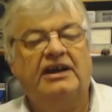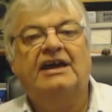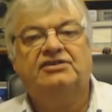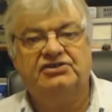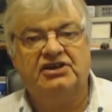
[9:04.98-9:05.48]
can
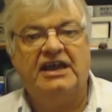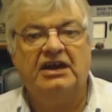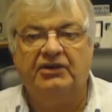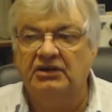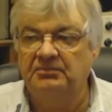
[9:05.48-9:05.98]
act as an
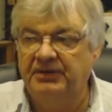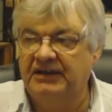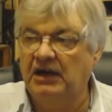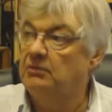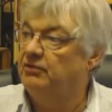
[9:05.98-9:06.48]
aerial and
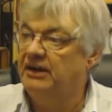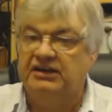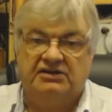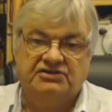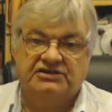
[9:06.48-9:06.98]
pick up
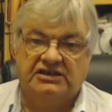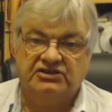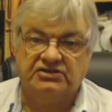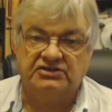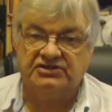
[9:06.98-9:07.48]
radio
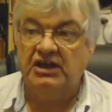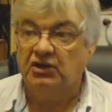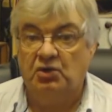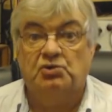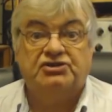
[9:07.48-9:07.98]
stations,
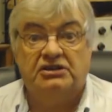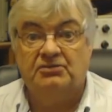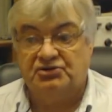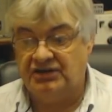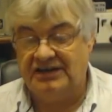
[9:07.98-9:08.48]
causing the
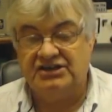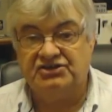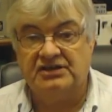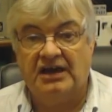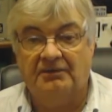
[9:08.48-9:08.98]

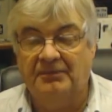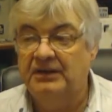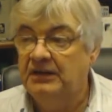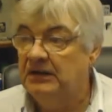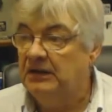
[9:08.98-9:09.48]
modulation hum.
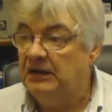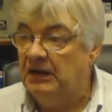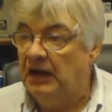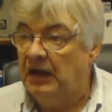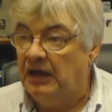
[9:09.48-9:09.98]

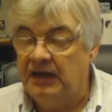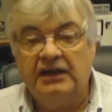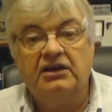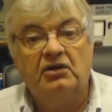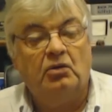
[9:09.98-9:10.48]

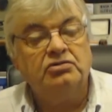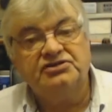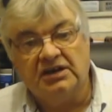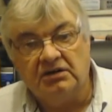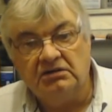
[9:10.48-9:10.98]
It can
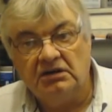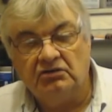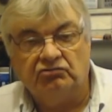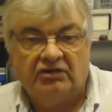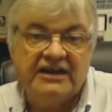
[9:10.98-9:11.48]
also
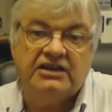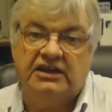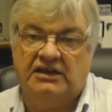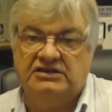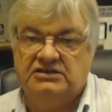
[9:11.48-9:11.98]

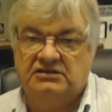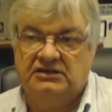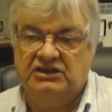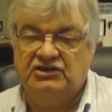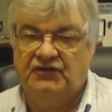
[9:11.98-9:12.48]
radiate
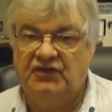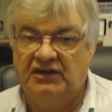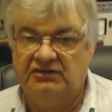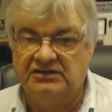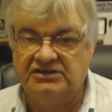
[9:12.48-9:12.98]

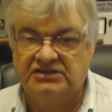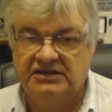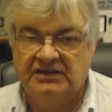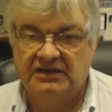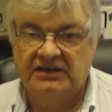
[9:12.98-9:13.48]
interference.